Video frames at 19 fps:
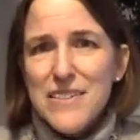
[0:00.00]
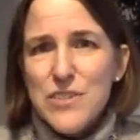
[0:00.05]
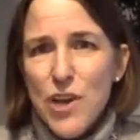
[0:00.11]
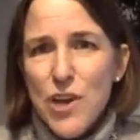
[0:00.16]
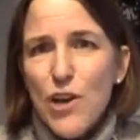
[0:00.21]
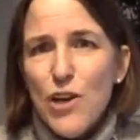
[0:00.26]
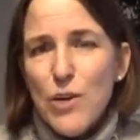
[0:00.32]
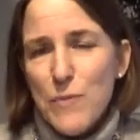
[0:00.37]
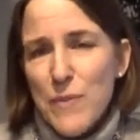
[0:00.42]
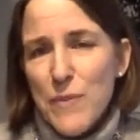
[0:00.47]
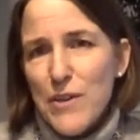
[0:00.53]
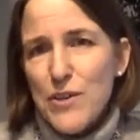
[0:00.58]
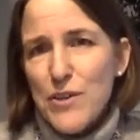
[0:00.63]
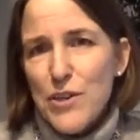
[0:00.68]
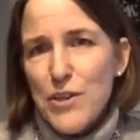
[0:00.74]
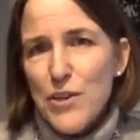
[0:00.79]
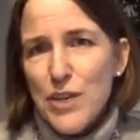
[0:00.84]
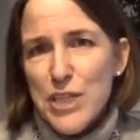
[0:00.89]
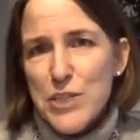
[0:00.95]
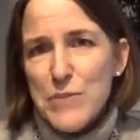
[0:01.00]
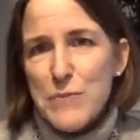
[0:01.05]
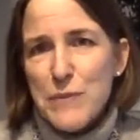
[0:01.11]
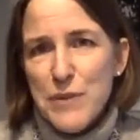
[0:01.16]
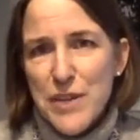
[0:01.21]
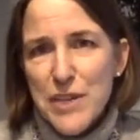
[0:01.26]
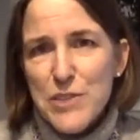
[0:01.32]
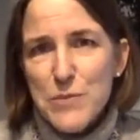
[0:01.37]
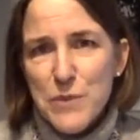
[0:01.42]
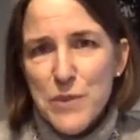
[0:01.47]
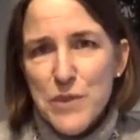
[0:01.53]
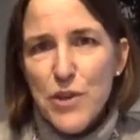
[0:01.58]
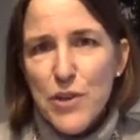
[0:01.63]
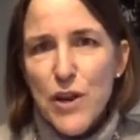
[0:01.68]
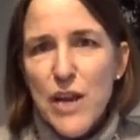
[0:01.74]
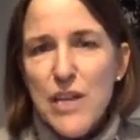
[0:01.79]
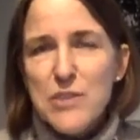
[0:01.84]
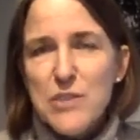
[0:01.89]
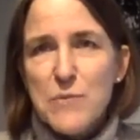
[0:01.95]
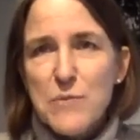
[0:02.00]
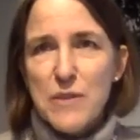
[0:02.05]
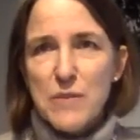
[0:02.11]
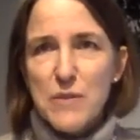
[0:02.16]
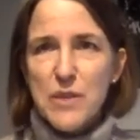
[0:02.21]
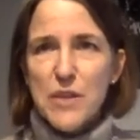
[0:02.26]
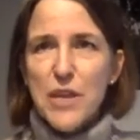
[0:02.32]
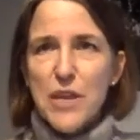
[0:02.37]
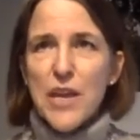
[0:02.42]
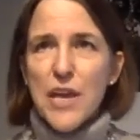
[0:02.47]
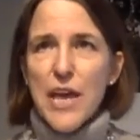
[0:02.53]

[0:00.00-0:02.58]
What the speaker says: talk about her experience with her husband